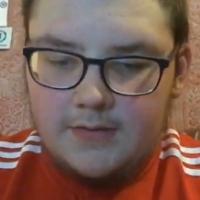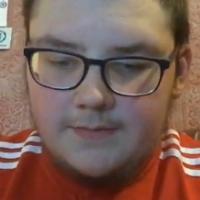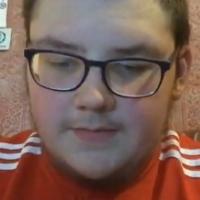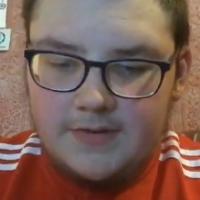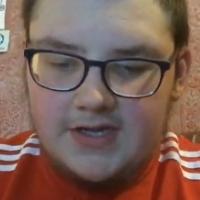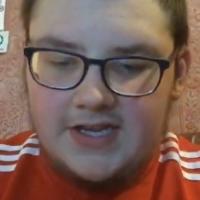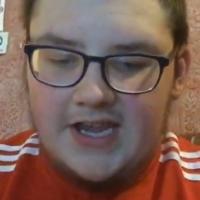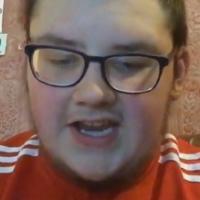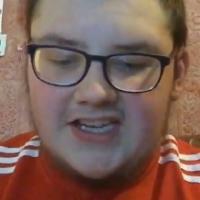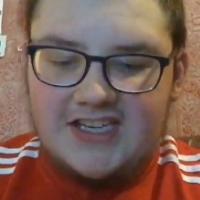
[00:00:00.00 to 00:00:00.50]

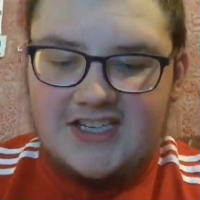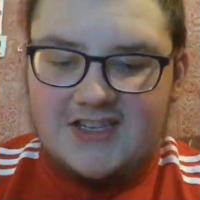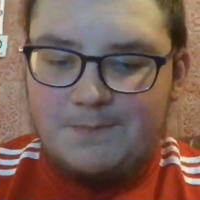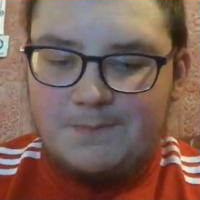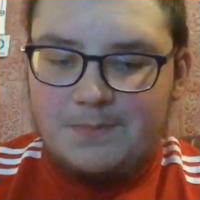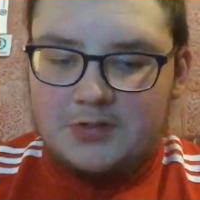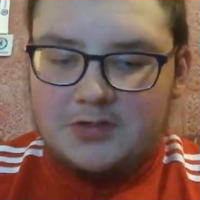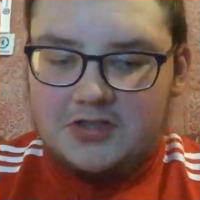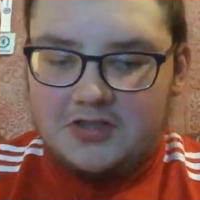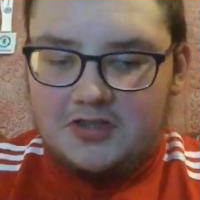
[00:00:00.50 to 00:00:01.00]
Against
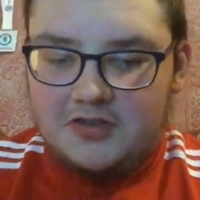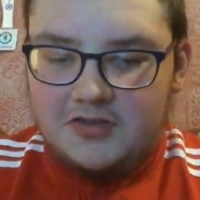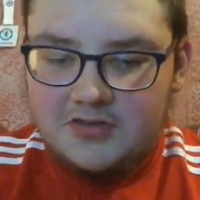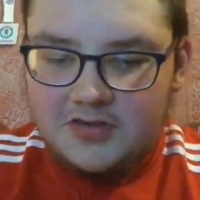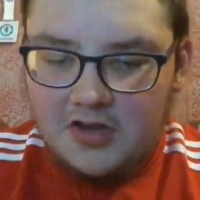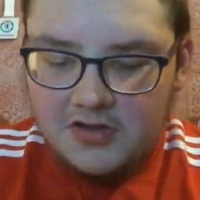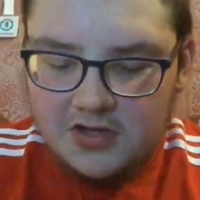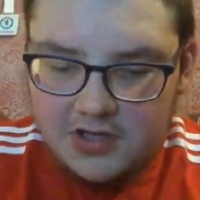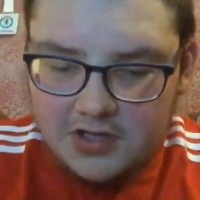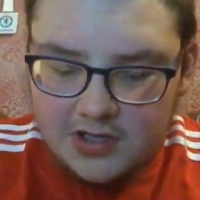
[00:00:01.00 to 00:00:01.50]
Button.
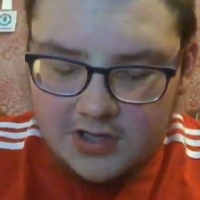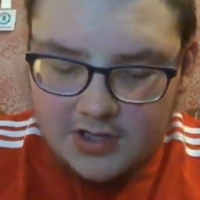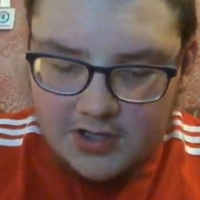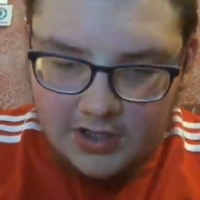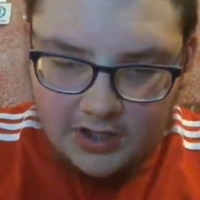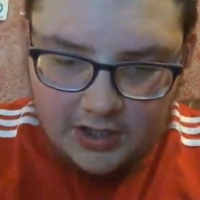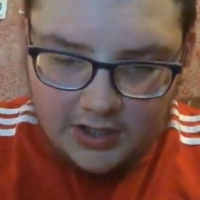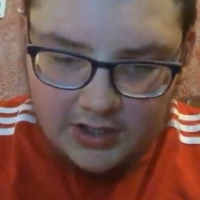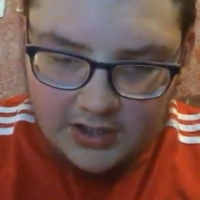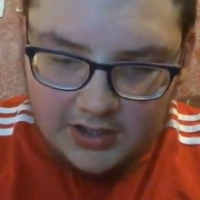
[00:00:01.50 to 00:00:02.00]

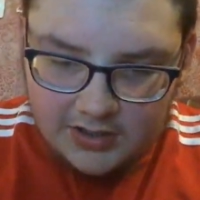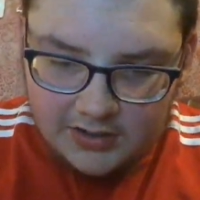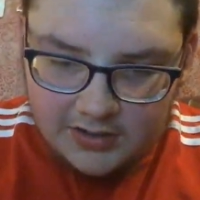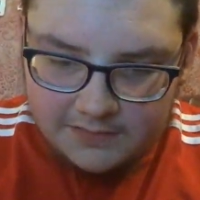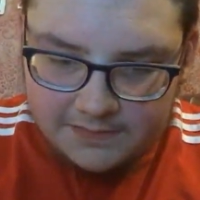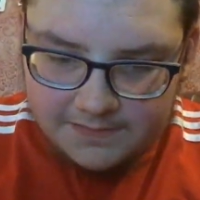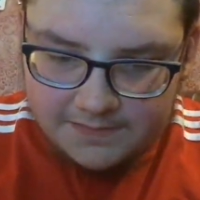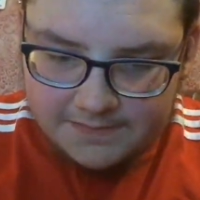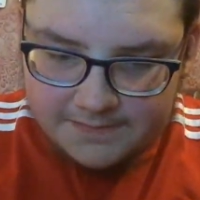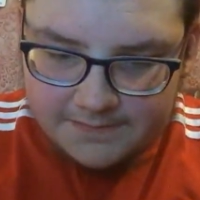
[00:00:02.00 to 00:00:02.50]
Let
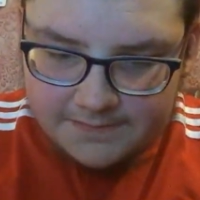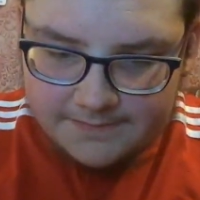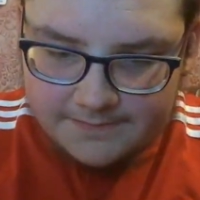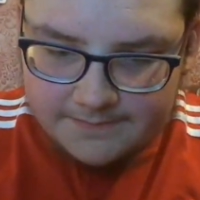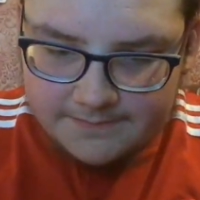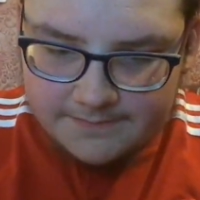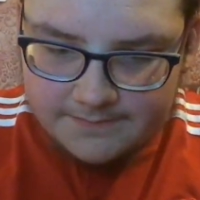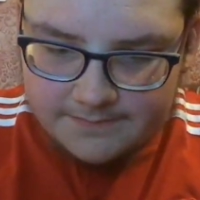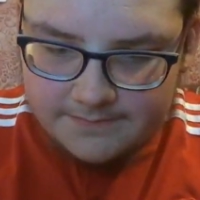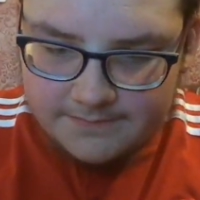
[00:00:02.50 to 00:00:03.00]

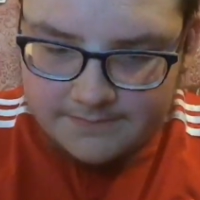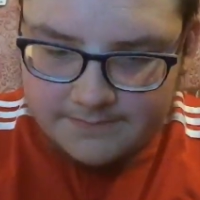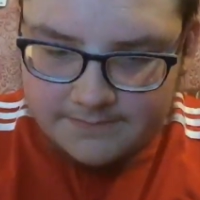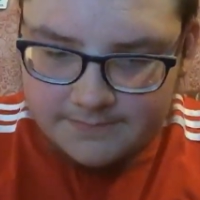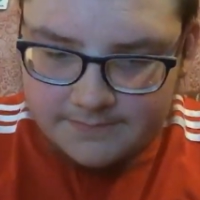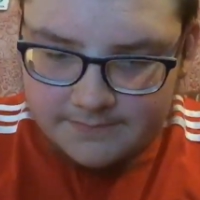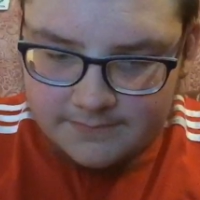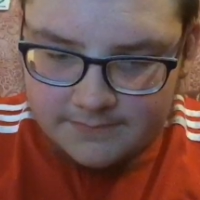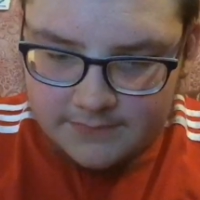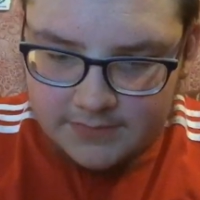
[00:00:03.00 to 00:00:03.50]

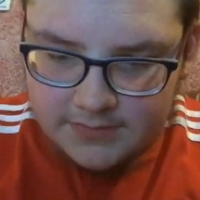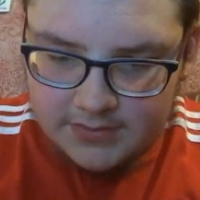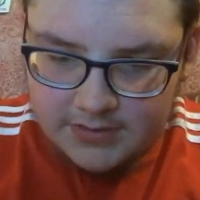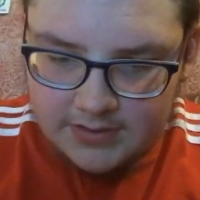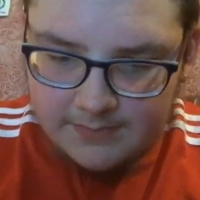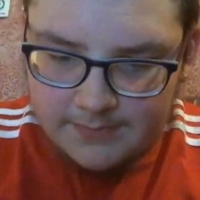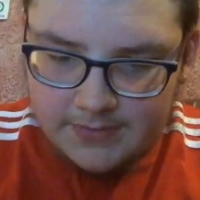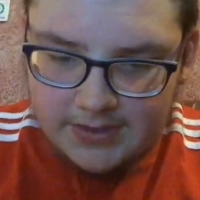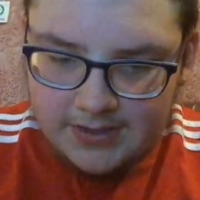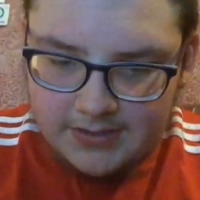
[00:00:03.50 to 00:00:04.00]

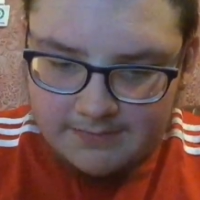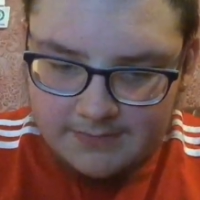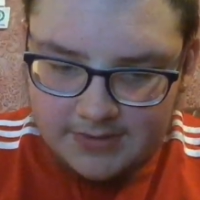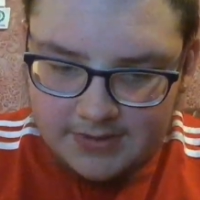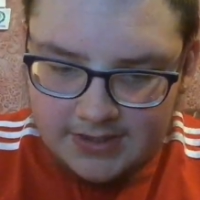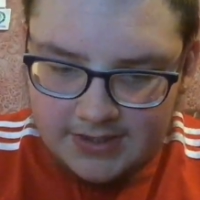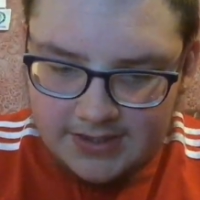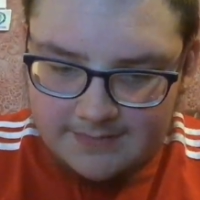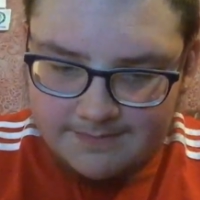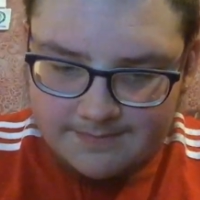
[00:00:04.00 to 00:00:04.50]
me get rid of
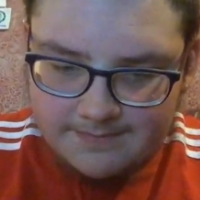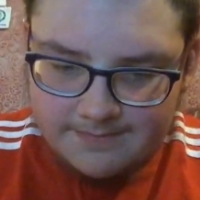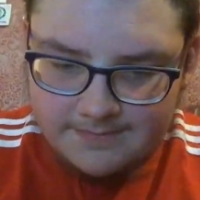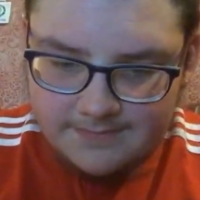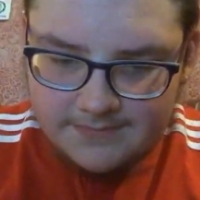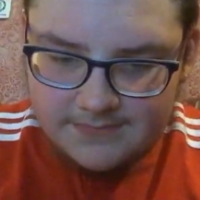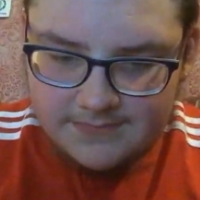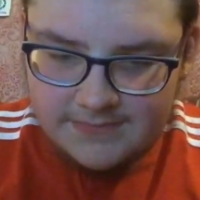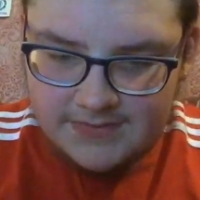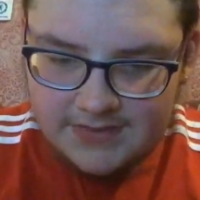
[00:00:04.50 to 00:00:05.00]
that.
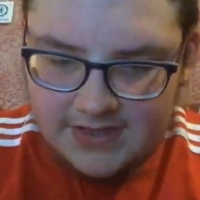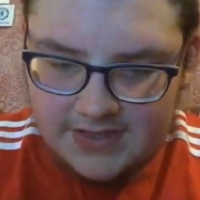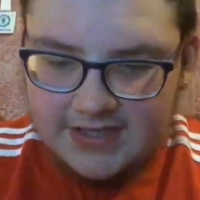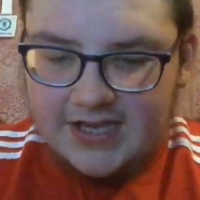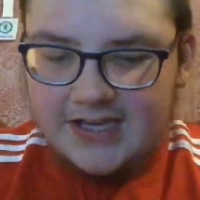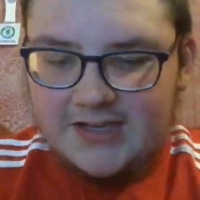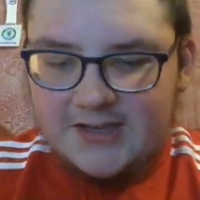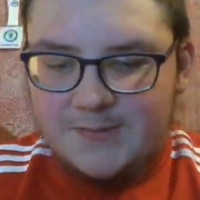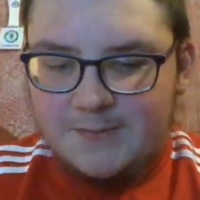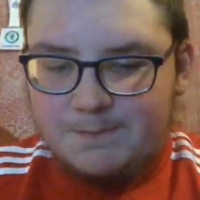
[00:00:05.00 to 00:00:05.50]

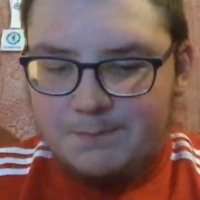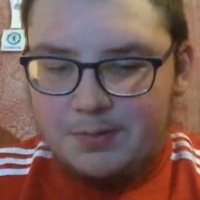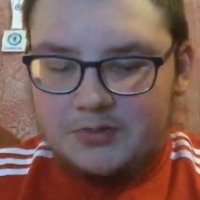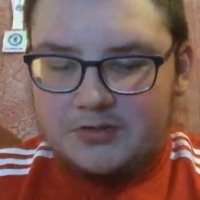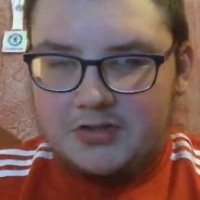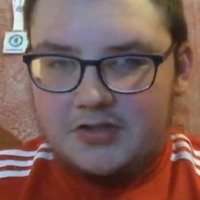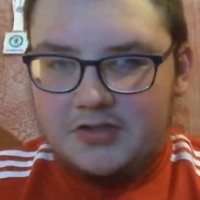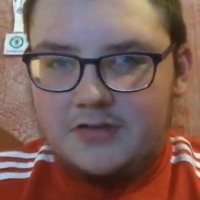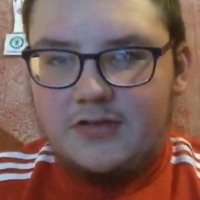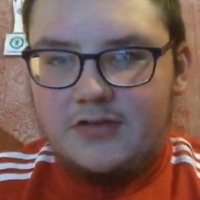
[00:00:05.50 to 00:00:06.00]
Against
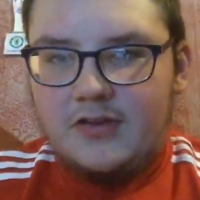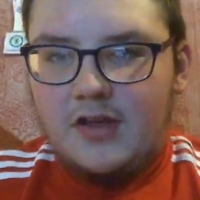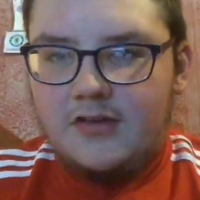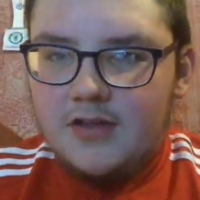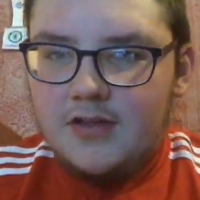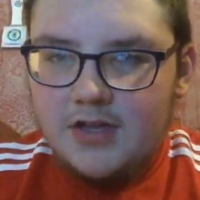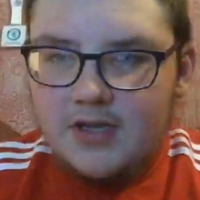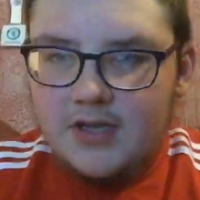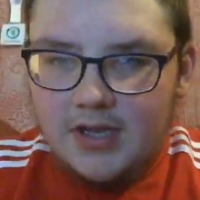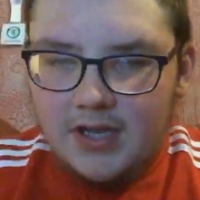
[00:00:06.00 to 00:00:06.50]
Button.
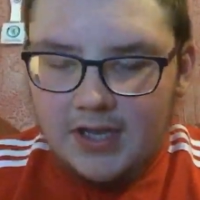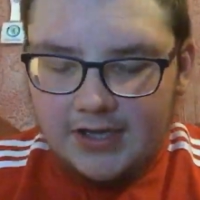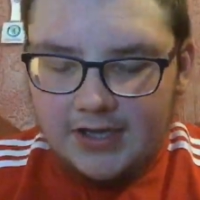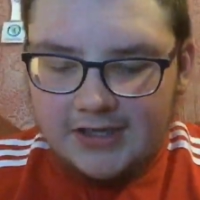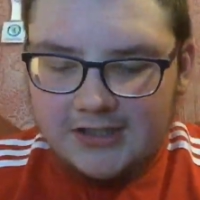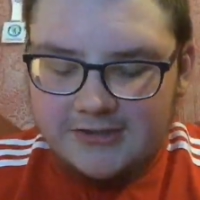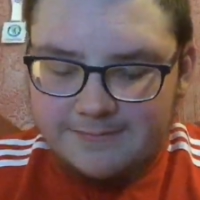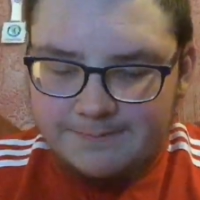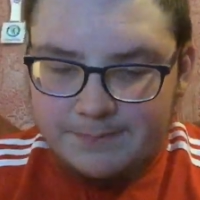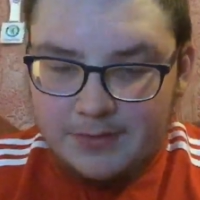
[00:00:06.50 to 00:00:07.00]

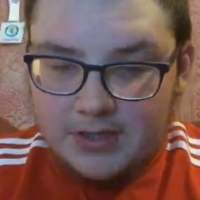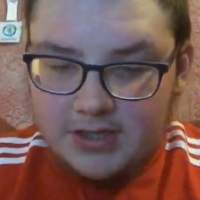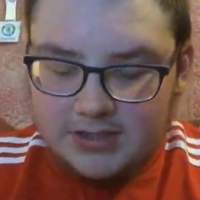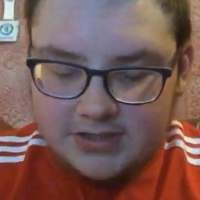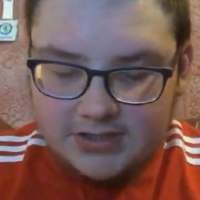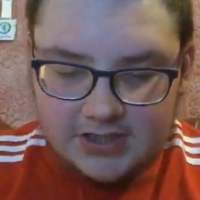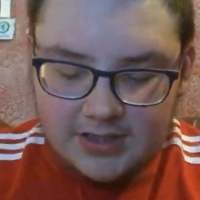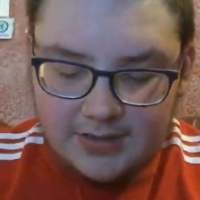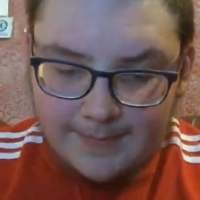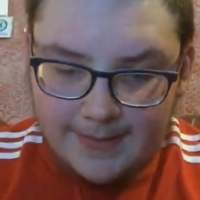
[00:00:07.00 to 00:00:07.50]
Against
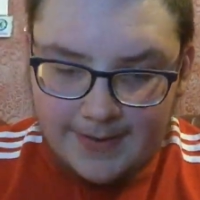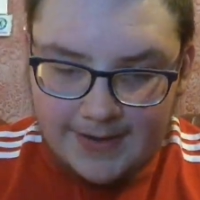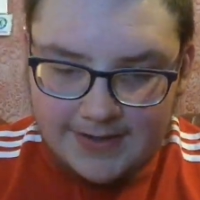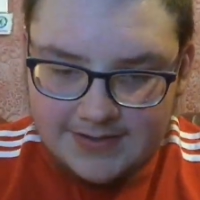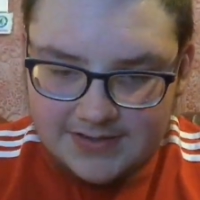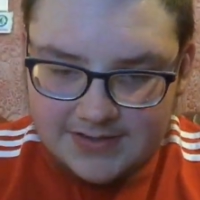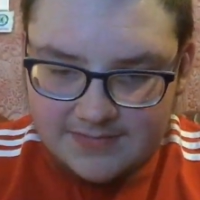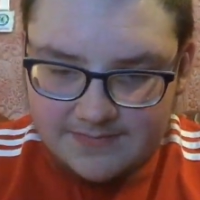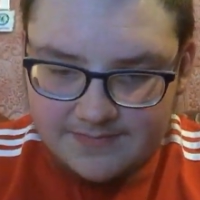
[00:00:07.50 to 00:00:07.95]
Burton, I meant.